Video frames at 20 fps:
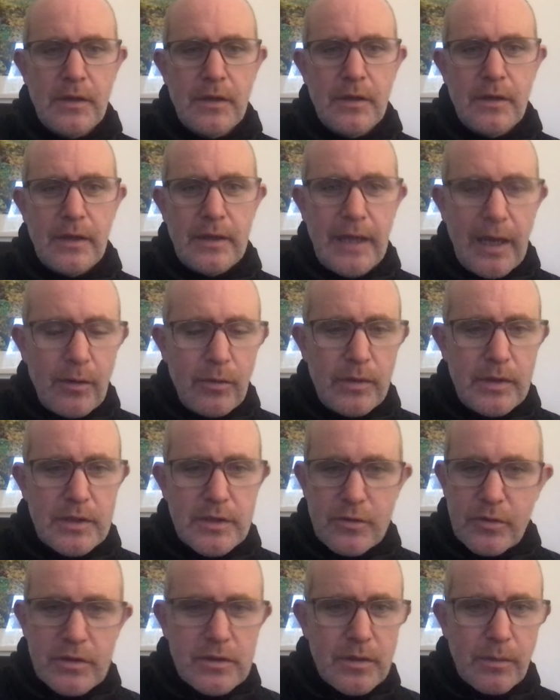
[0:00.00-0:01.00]
And now he's
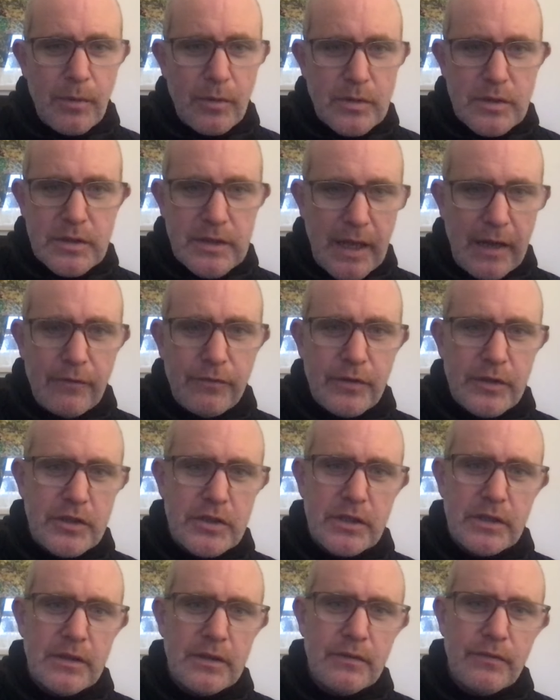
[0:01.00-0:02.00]
just the most selfish
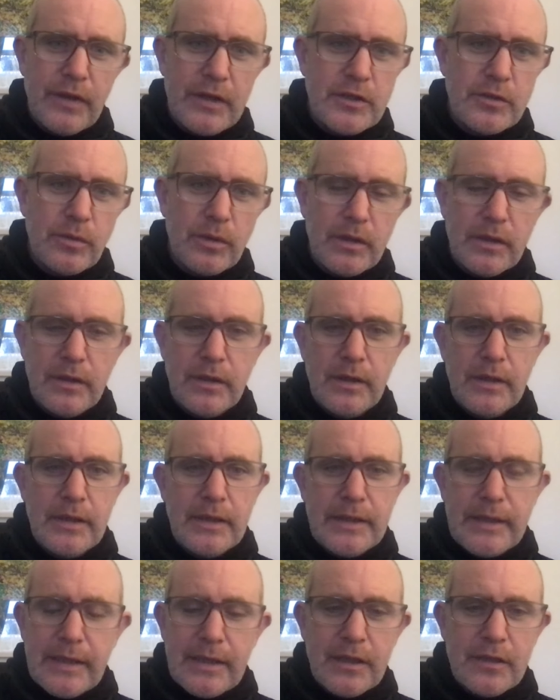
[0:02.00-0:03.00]
individual and
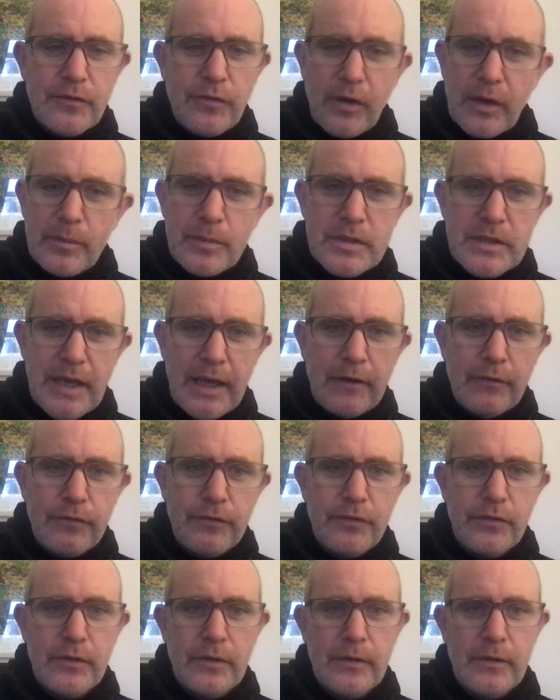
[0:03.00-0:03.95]
kills for himself.